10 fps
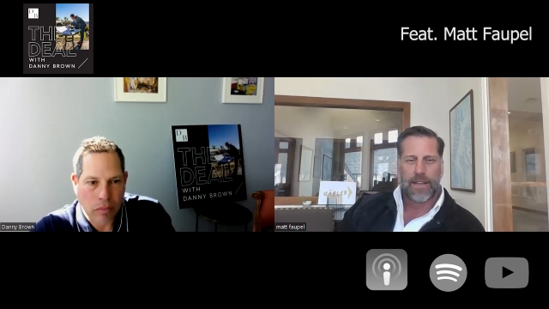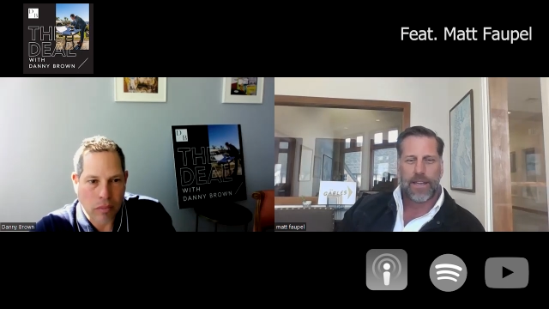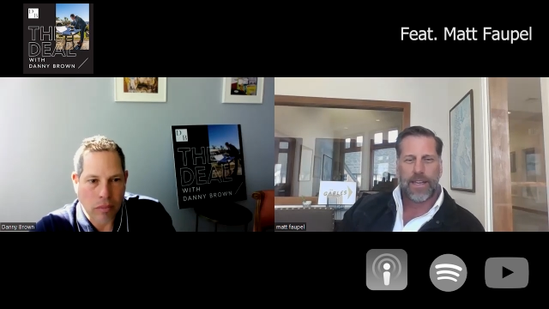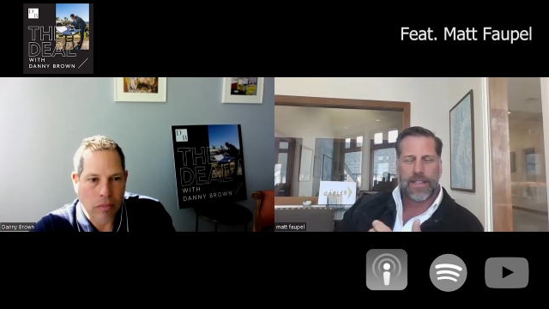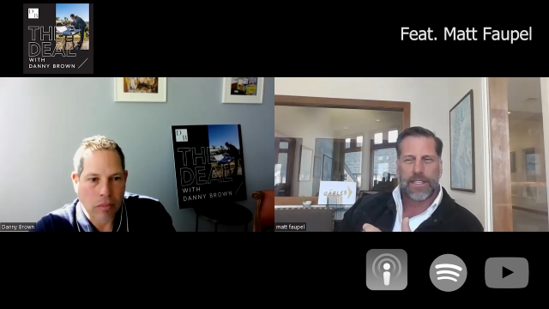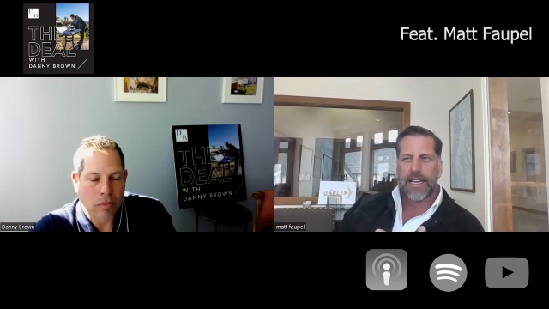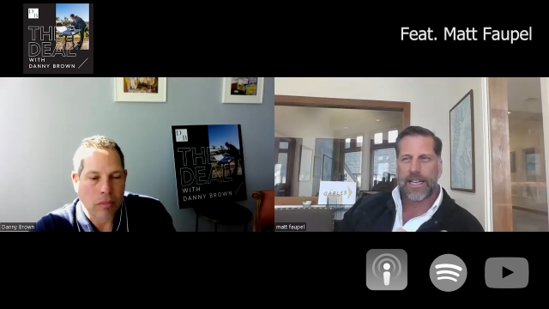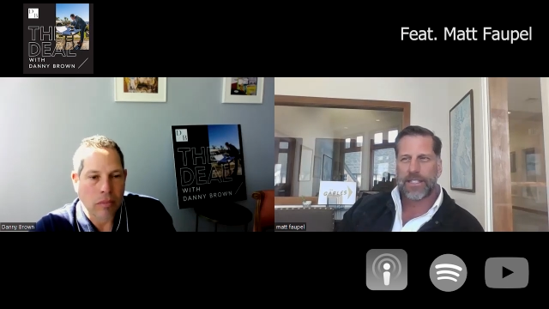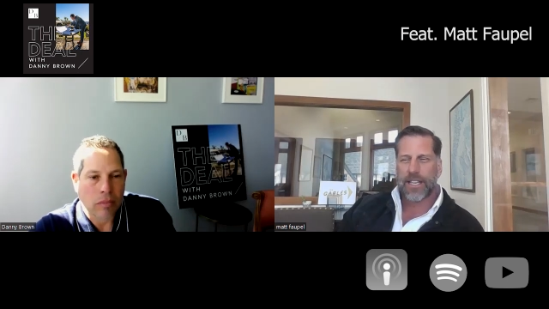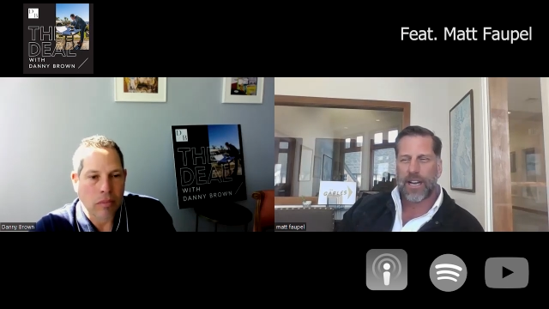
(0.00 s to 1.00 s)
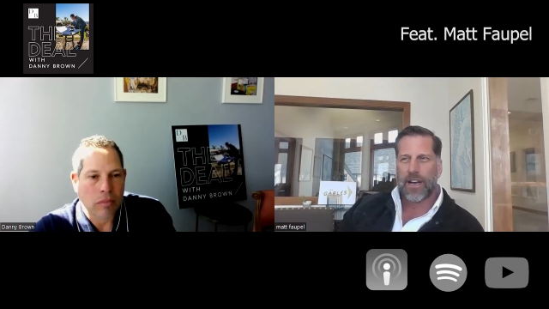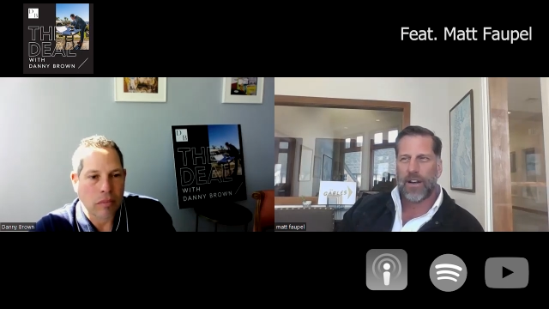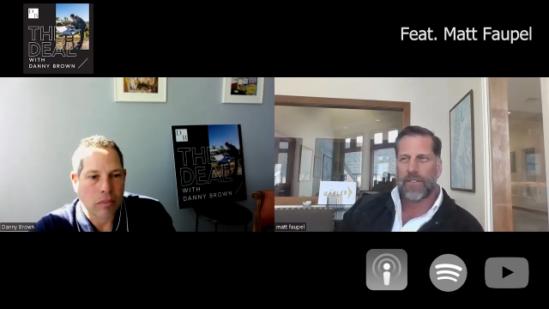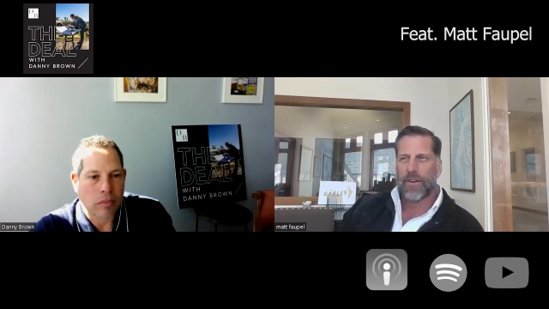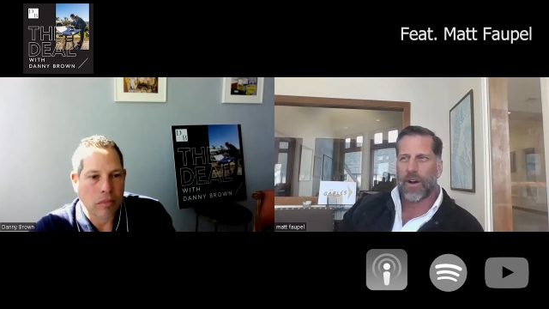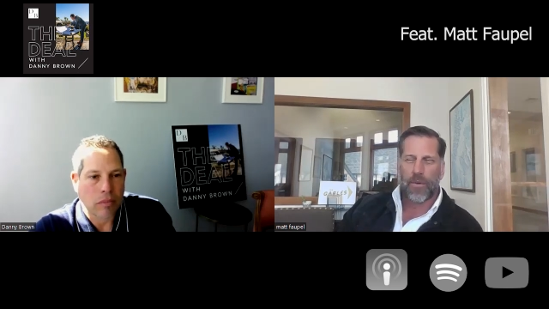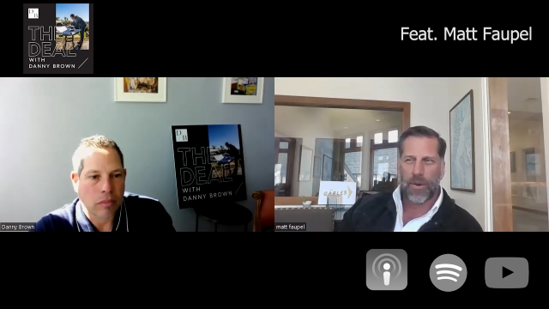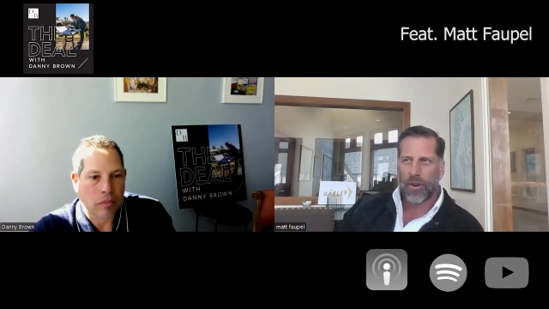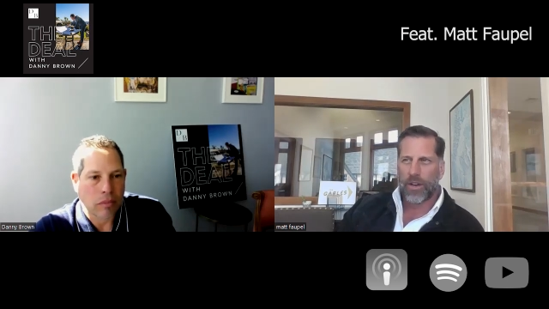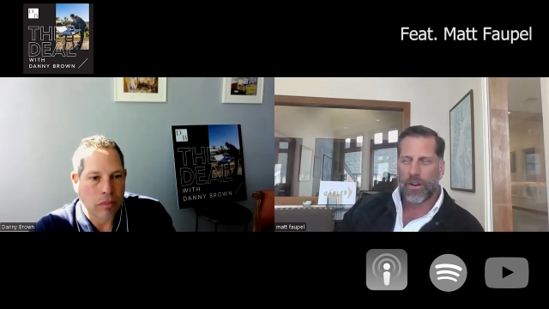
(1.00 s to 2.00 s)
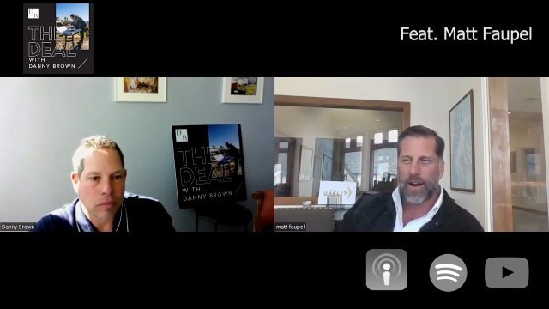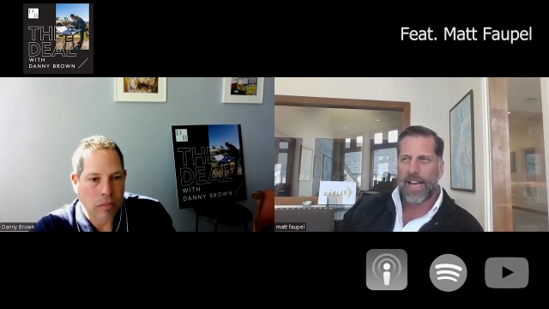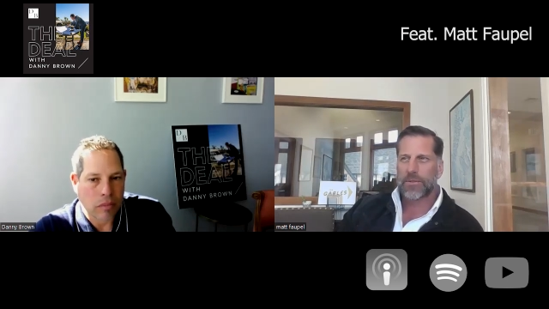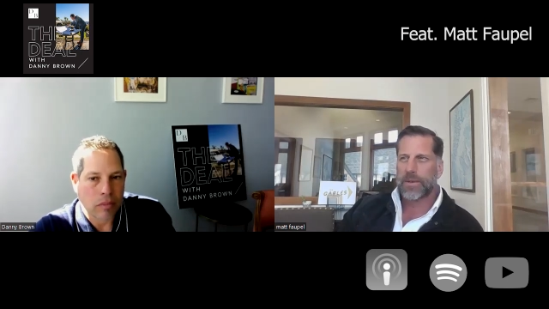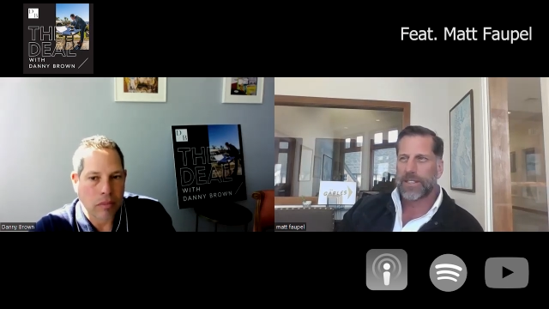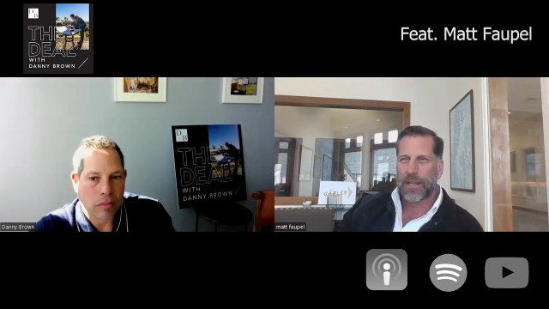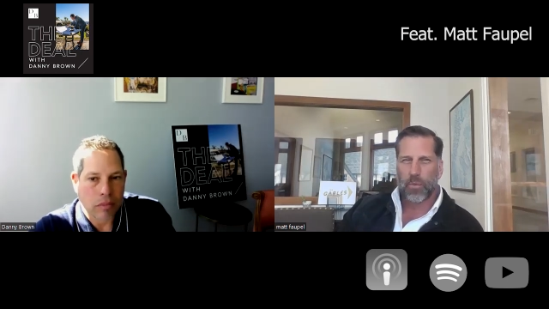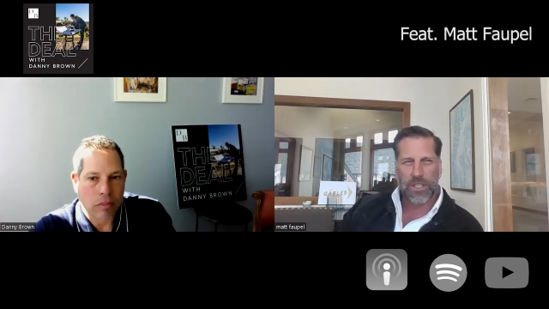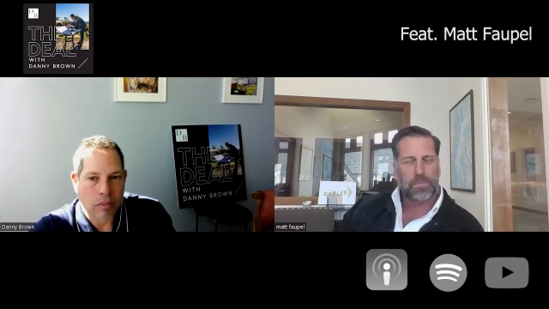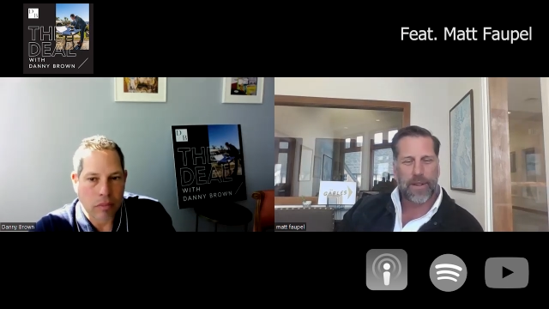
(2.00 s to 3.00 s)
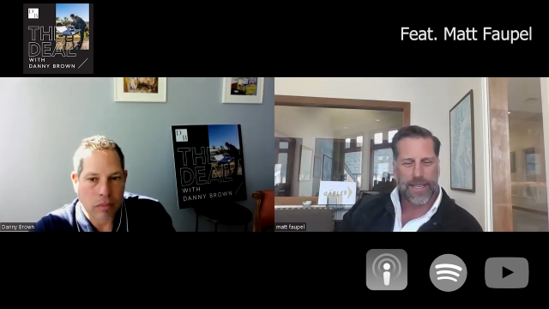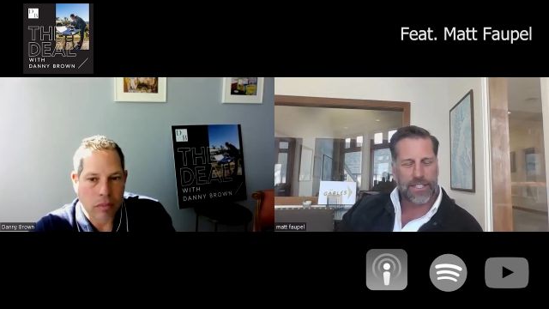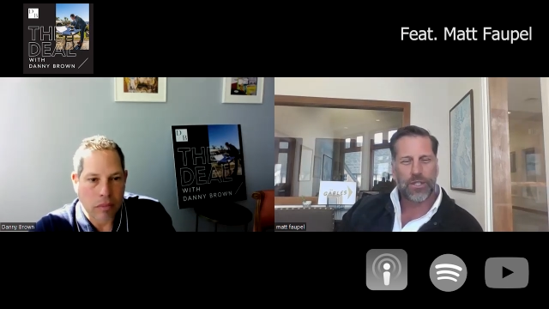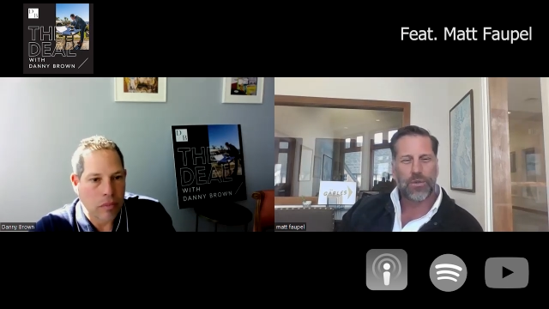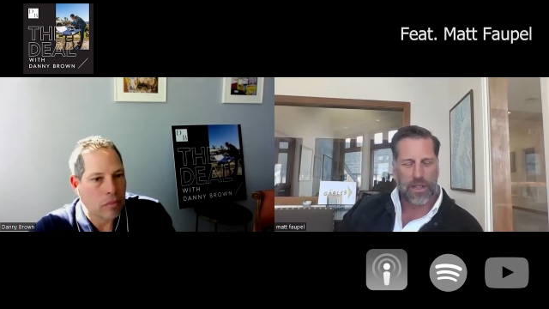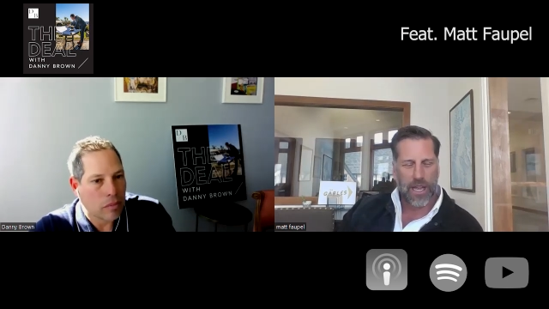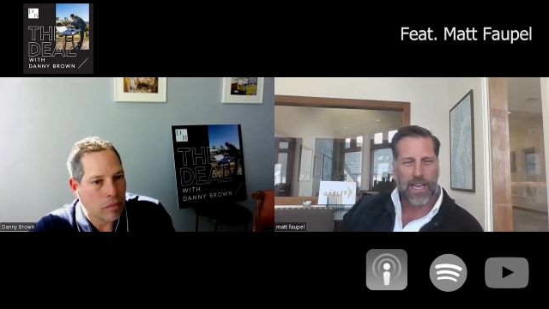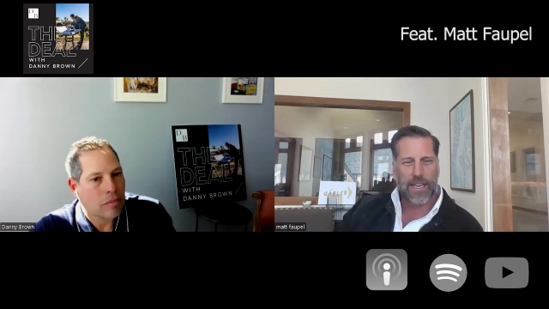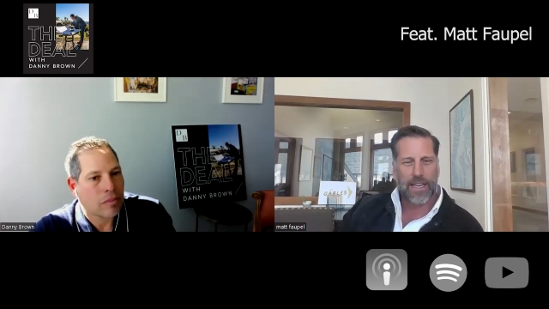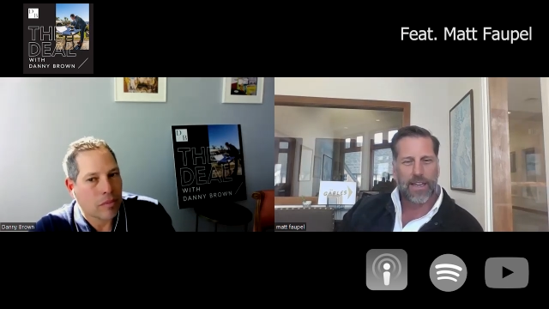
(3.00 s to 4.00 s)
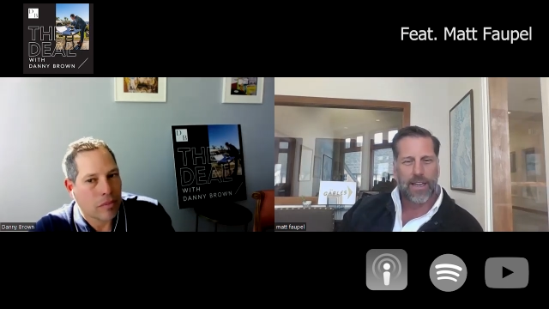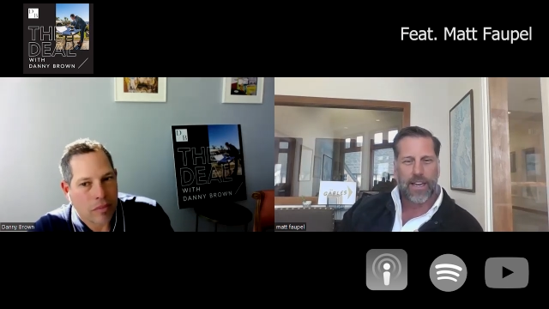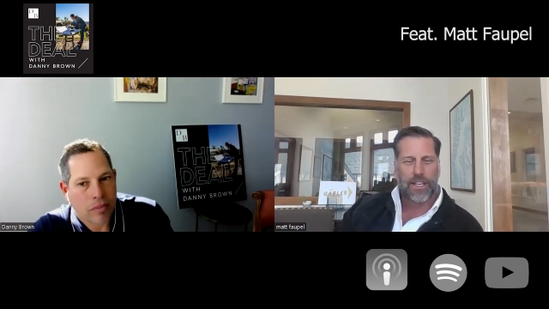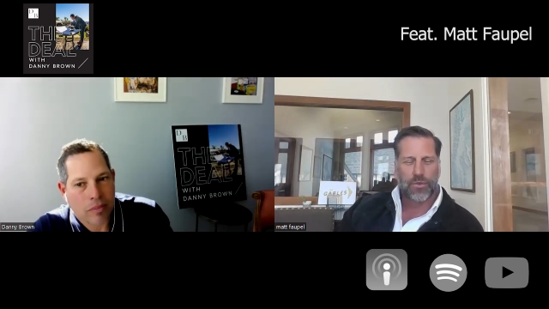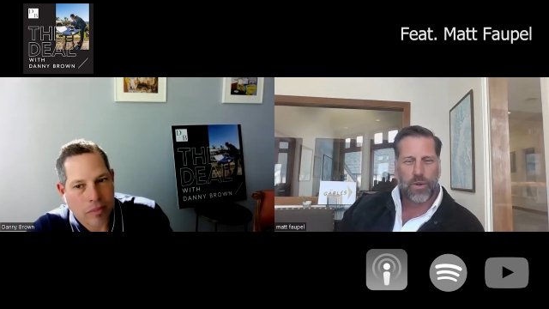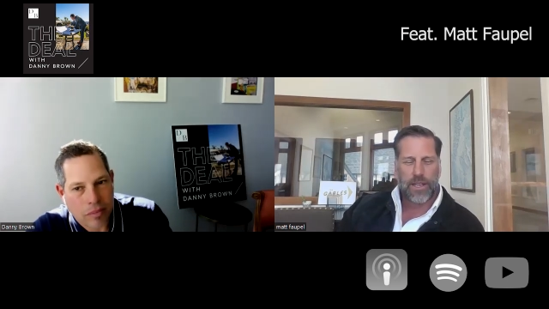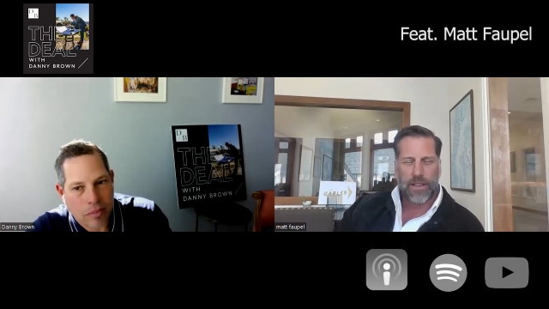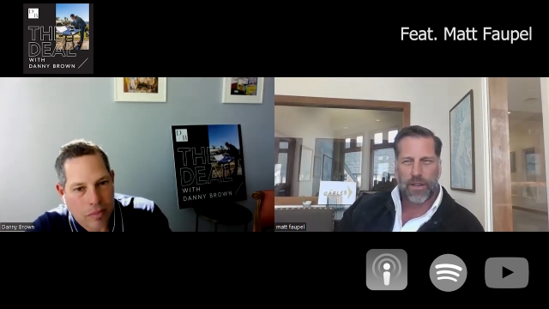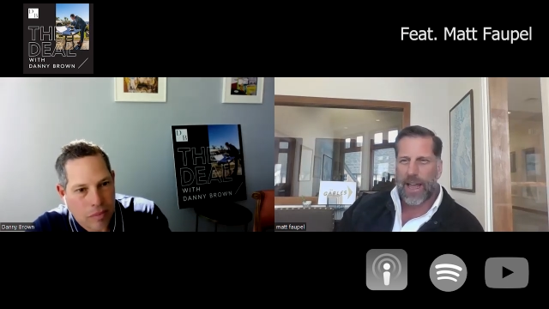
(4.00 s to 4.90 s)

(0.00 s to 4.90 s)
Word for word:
Speaker 1: in the sense of, oh, I want to go here or Aspen. It's like, which place do you like? Because we, you